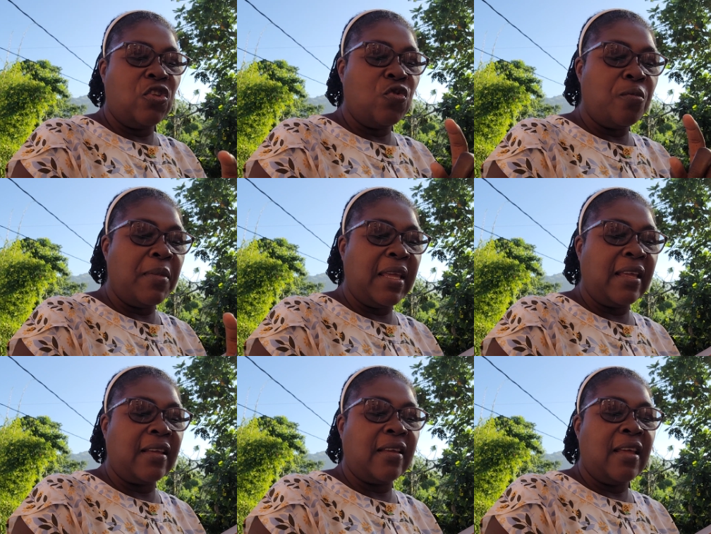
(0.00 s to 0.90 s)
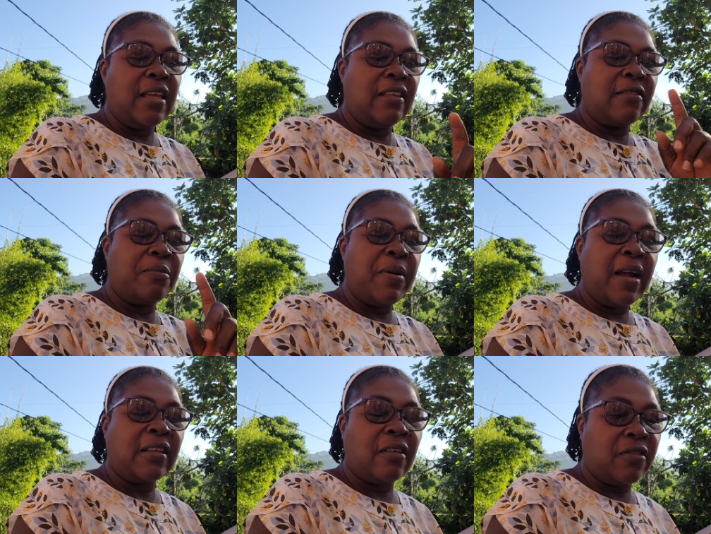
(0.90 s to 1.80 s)
you make is
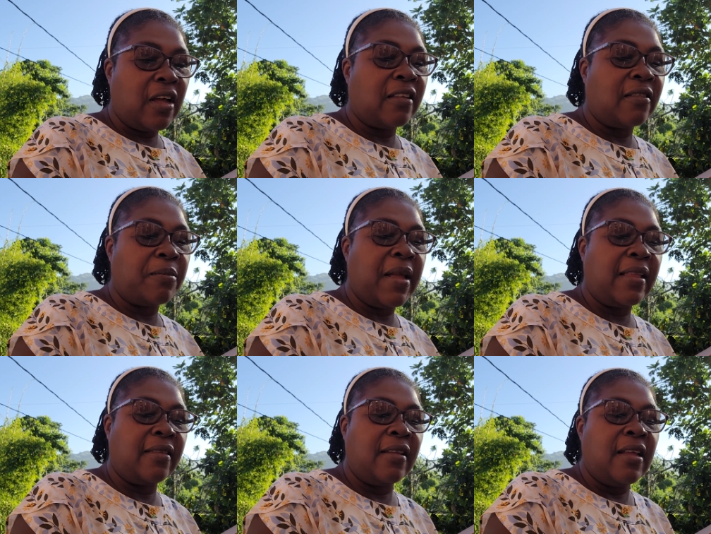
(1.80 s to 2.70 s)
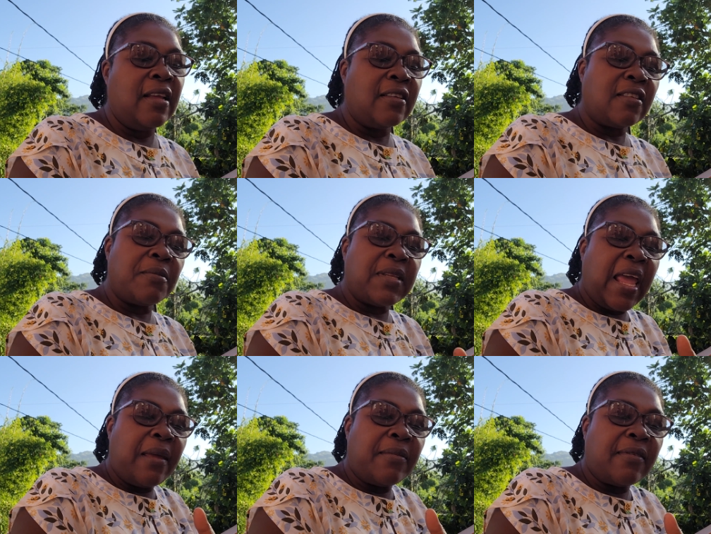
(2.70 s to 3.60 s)
part of God's plan.
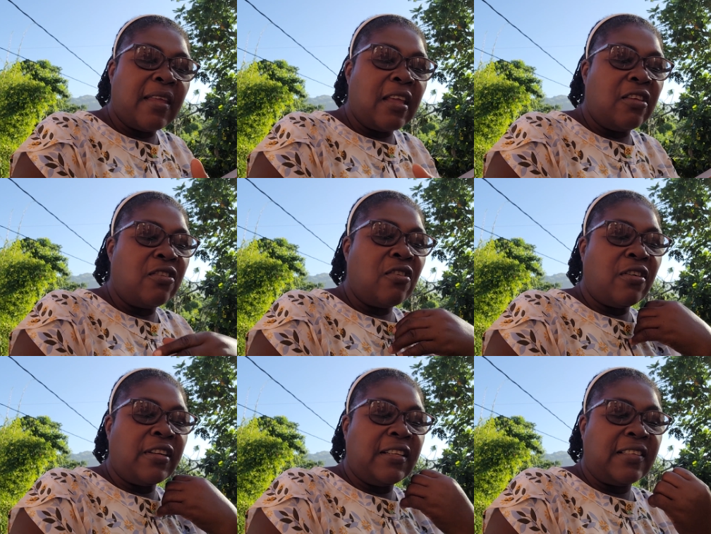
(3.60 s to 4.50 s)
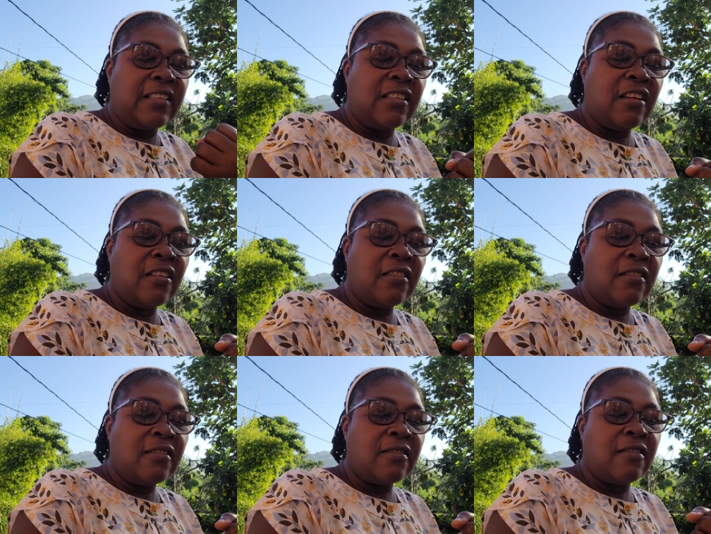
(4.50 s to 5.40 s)
Sometimes your
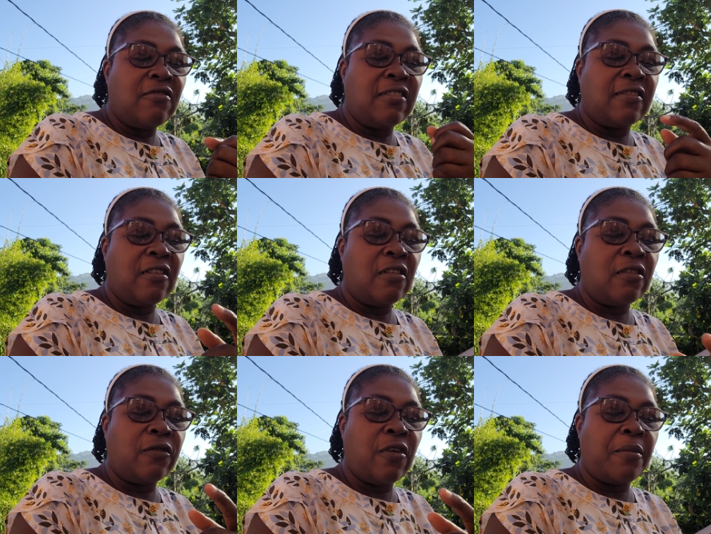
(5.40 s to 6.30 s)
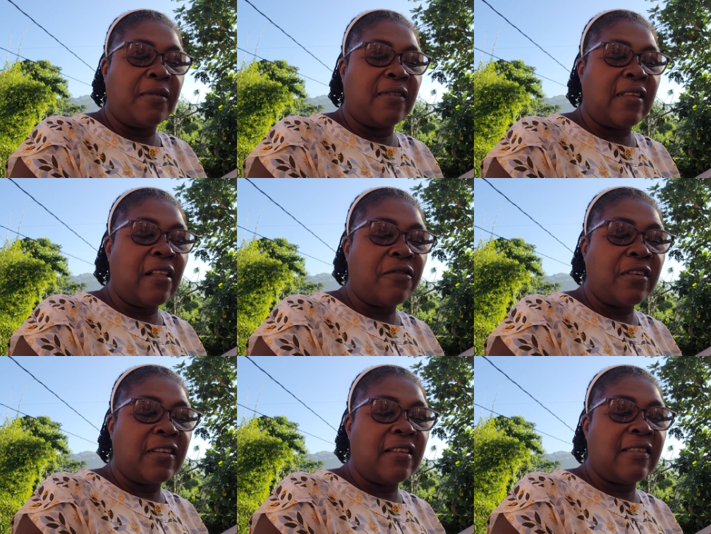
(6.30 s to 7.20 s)
decisions result from
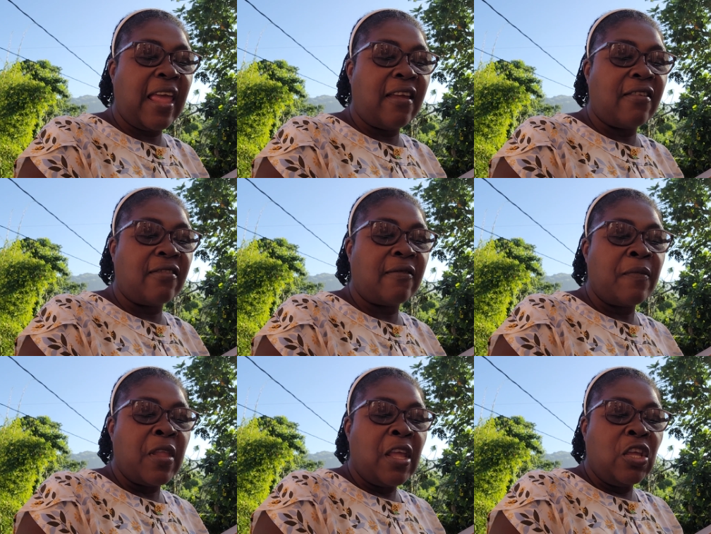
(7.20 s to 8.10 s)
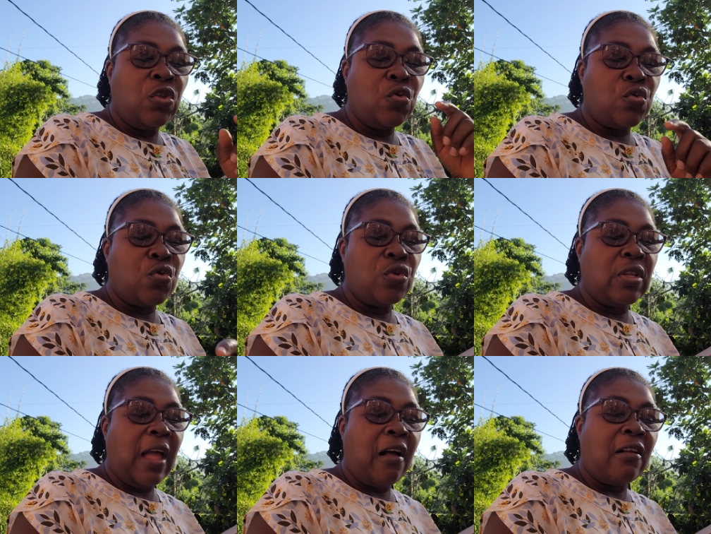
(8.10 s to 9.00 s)
selfish desires. You could
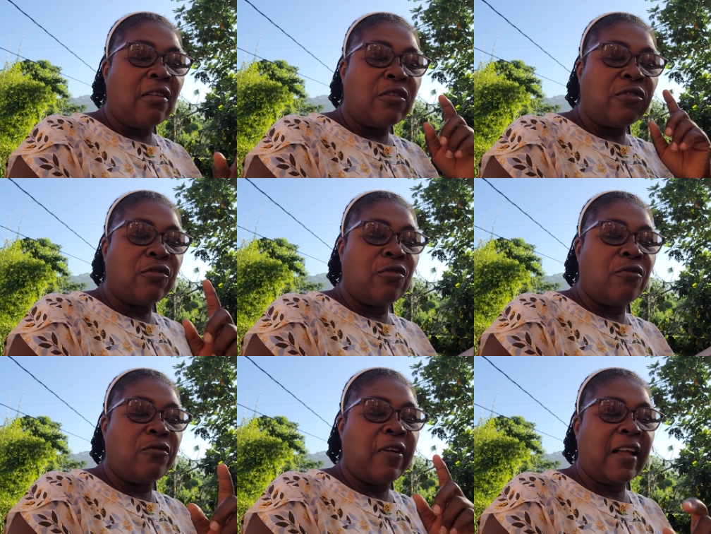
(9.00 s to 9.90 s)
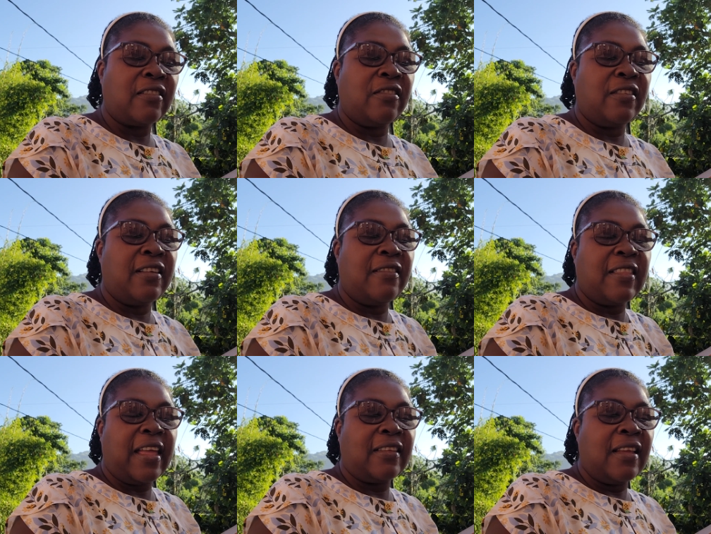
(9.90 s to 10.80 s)
also factor in
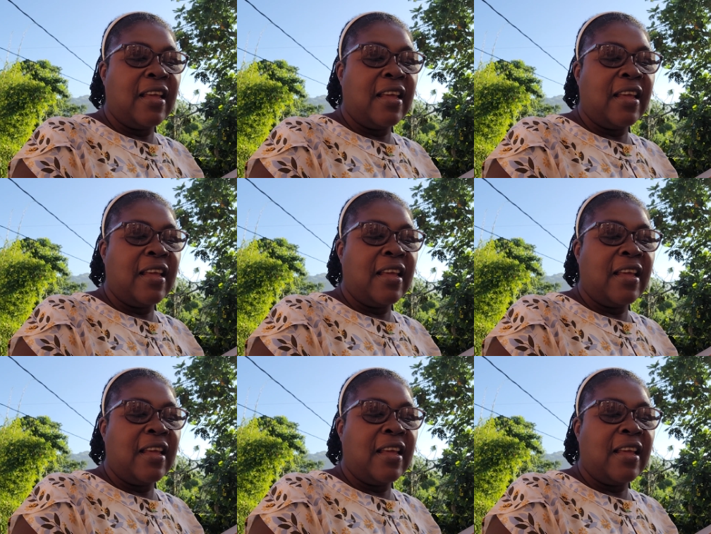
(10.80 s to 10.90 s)
that